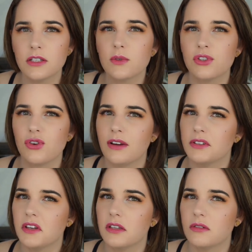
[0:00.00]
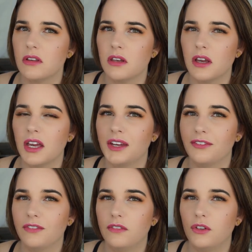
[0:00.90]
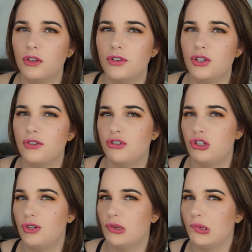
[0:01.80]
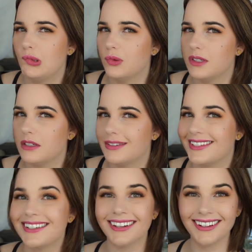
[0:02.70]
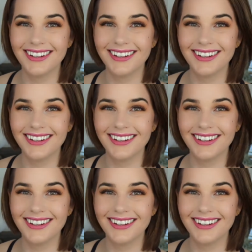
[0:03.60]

This was a travel size, so I think I have two still.